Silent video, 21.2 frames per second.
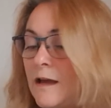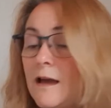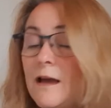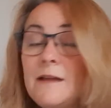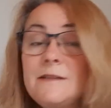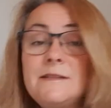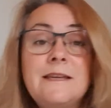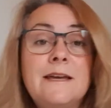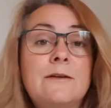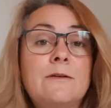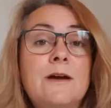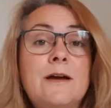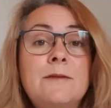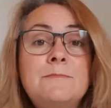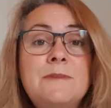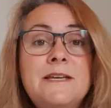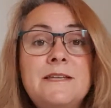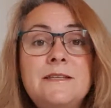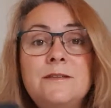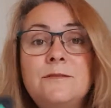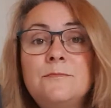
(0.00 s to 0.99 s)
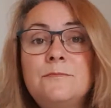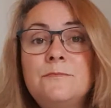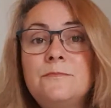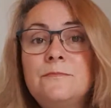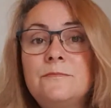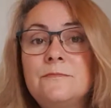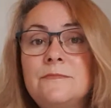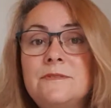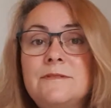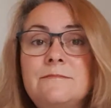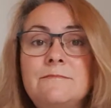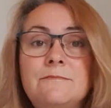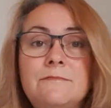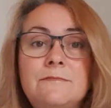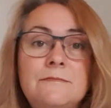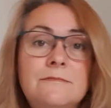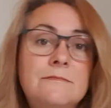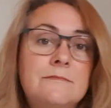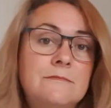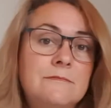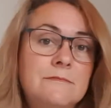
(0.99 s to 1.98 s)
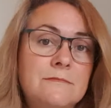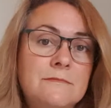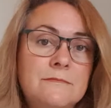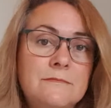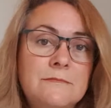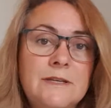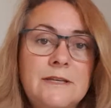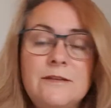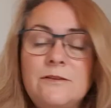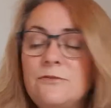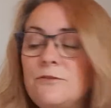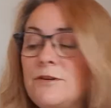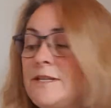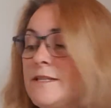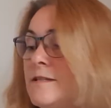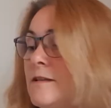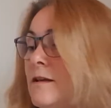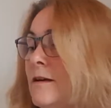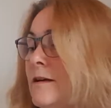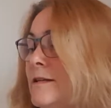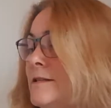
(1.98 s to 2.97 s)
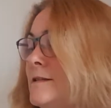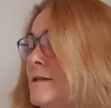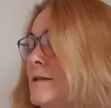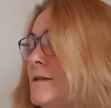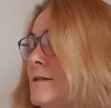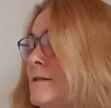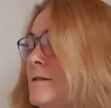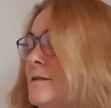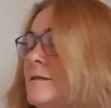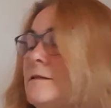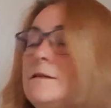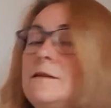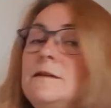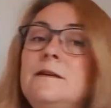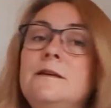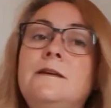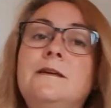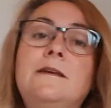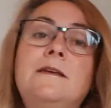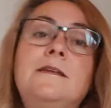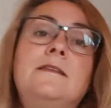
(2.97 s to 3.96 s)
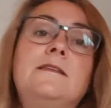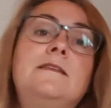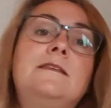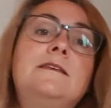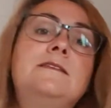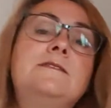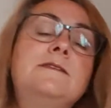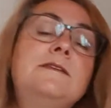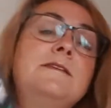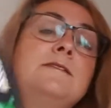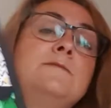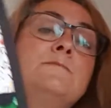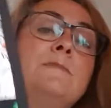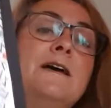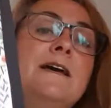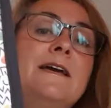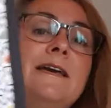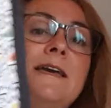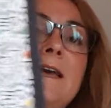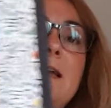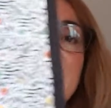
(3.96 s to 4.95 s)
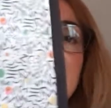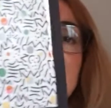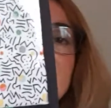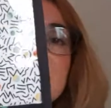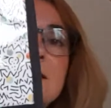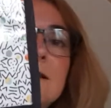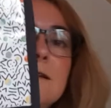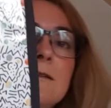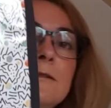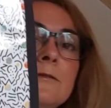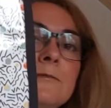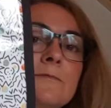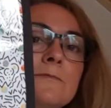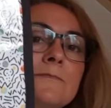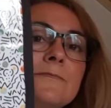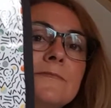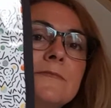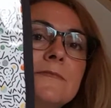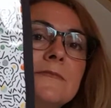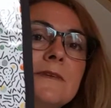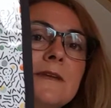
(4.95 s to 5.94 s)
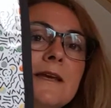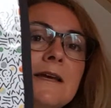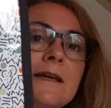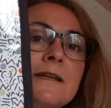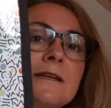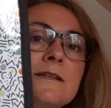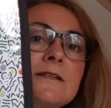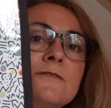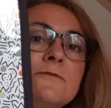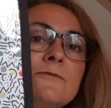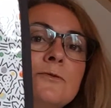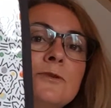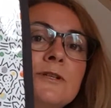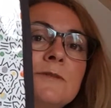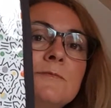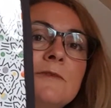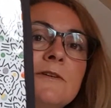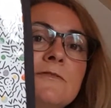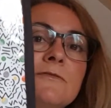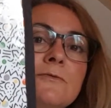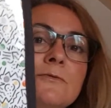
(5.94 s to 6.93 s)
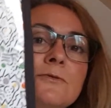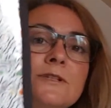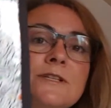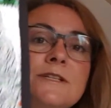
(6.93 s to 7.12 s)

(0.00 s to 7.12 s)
Now I make them in 3 sizes. This is my XL, and it's 40 by 40